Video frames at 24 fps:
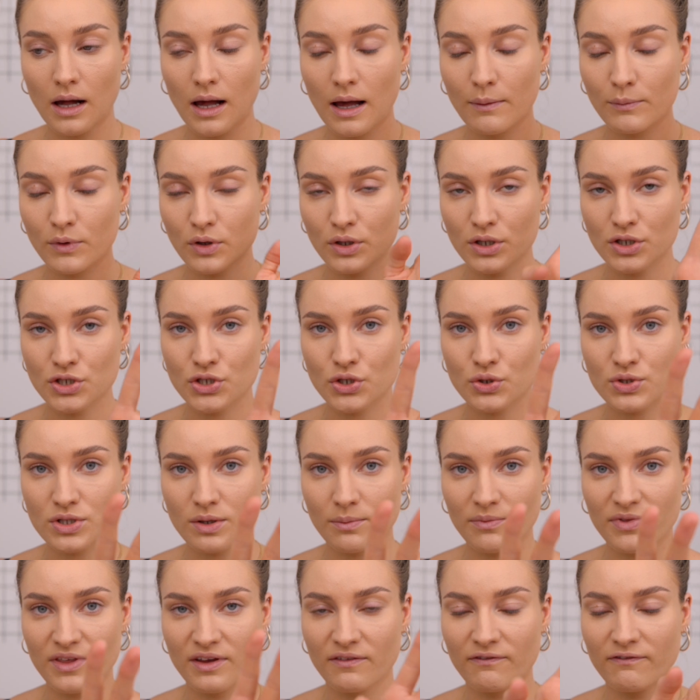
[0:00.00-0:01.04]
I'm gonna do
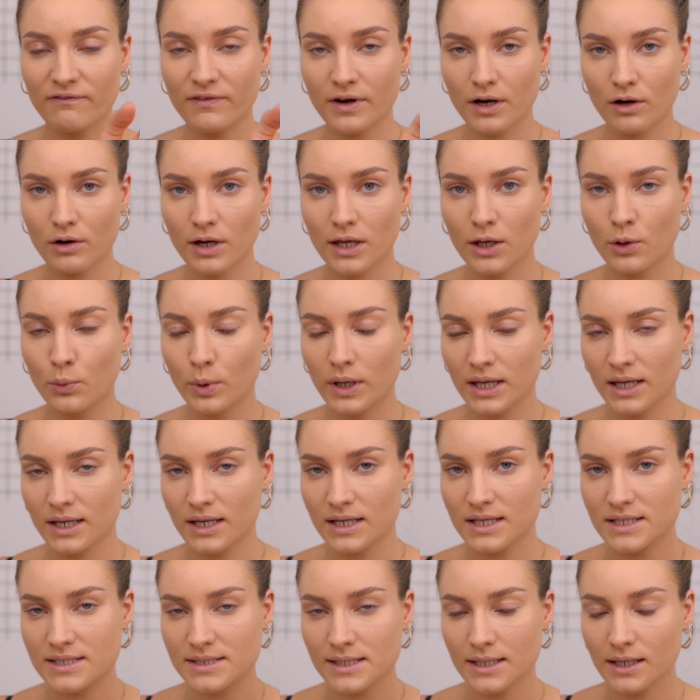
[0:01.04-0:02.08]
something very quick and
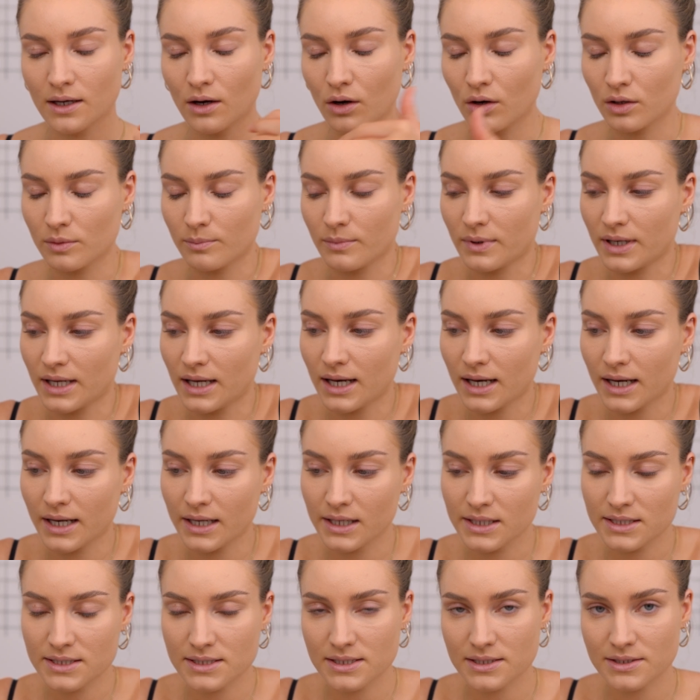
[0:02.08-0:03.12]
easy on my
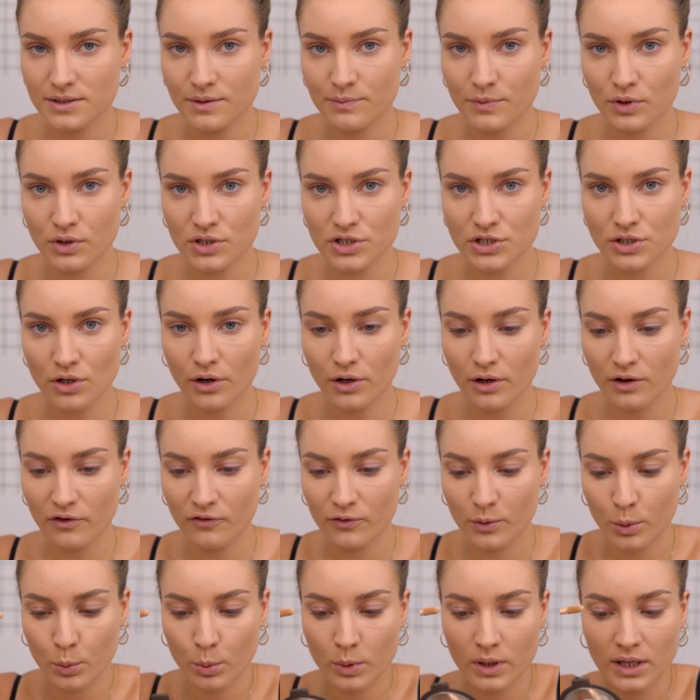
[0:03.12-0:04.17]
eyes. So I'm gonna start
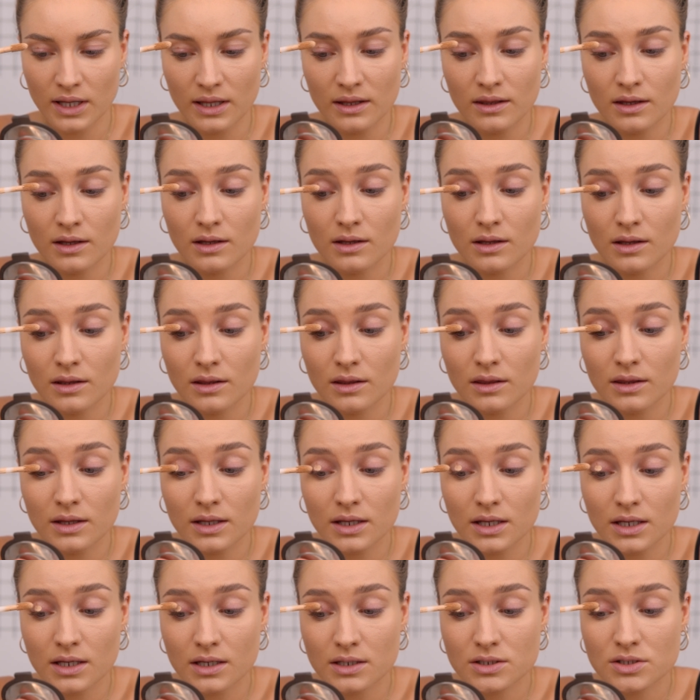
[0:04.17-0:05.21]
off with
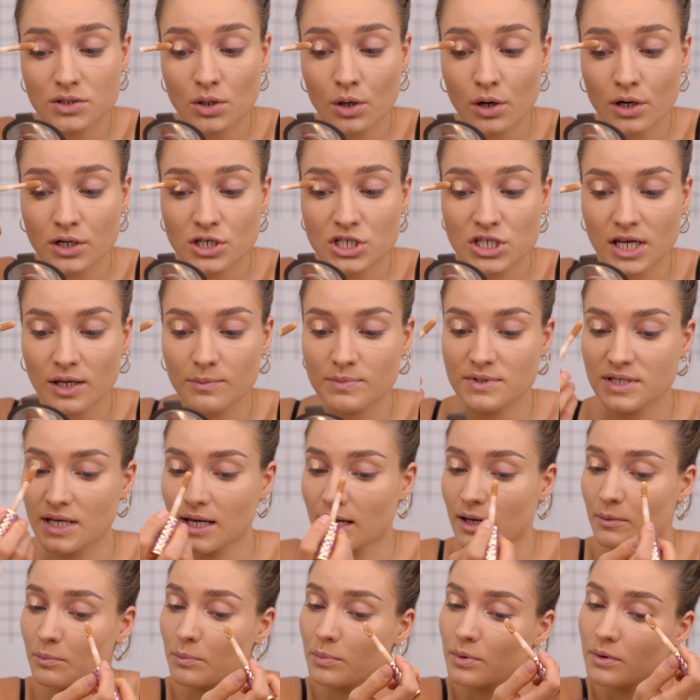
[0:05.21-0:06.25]
the Tarte Shape
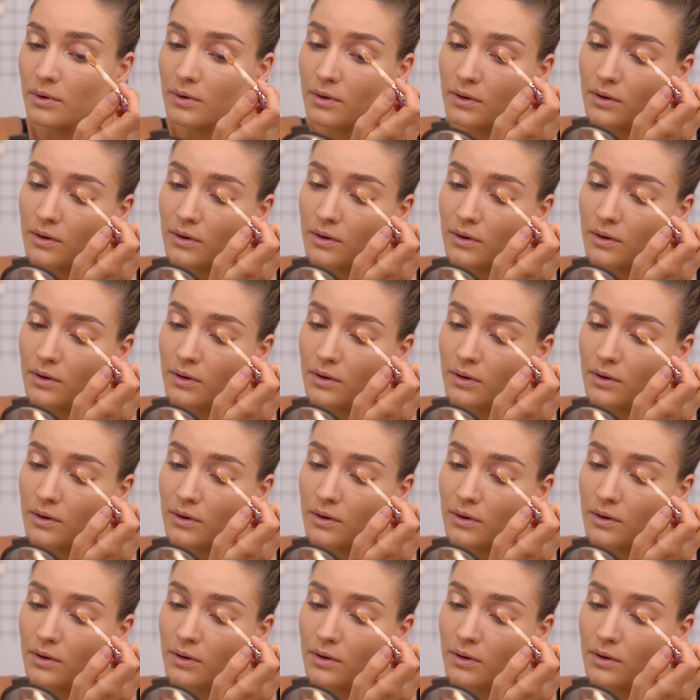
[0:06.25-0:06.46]
Tape